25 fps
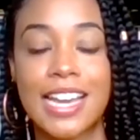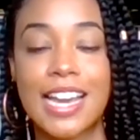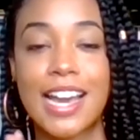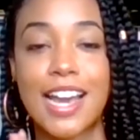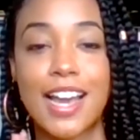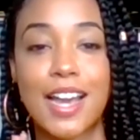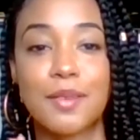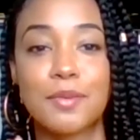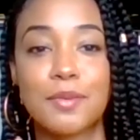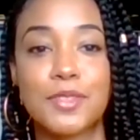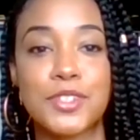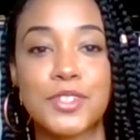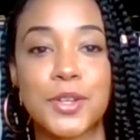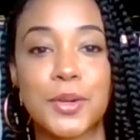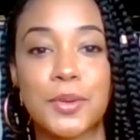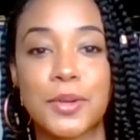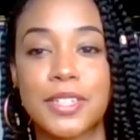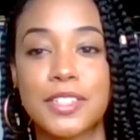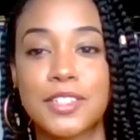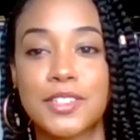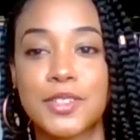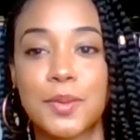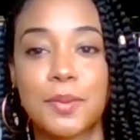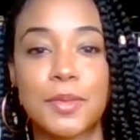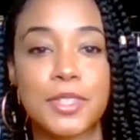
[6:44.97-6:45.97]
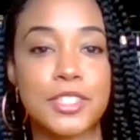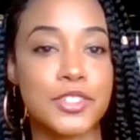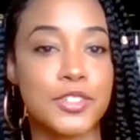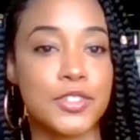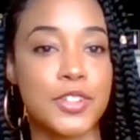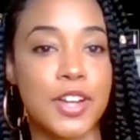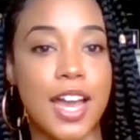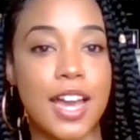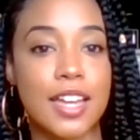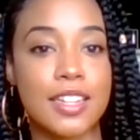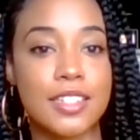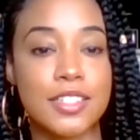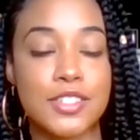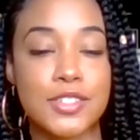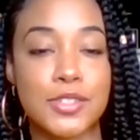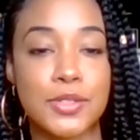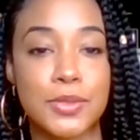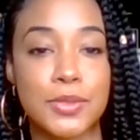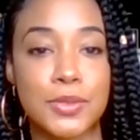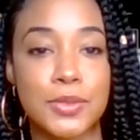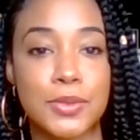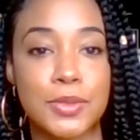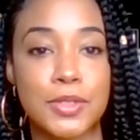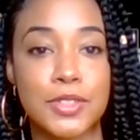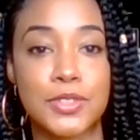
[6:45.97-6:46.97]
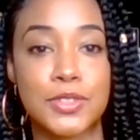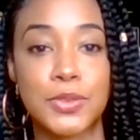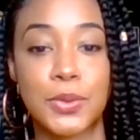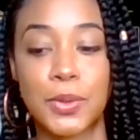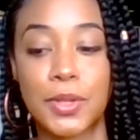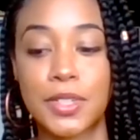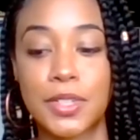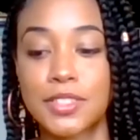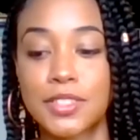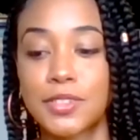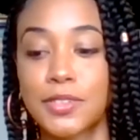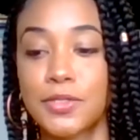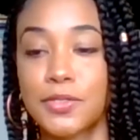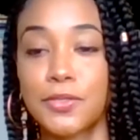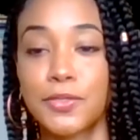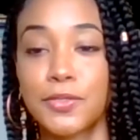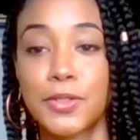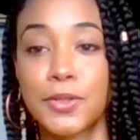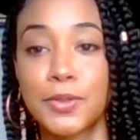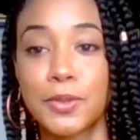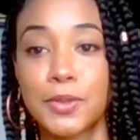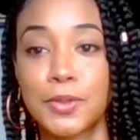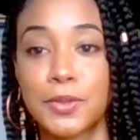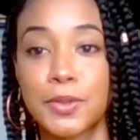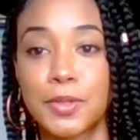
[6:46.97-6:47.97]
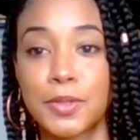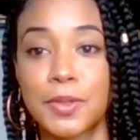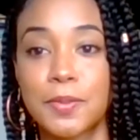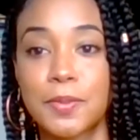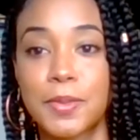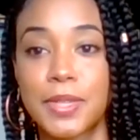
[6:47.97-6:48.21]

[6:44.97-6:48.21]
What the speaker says: I'm showing so much gratitude towards the food,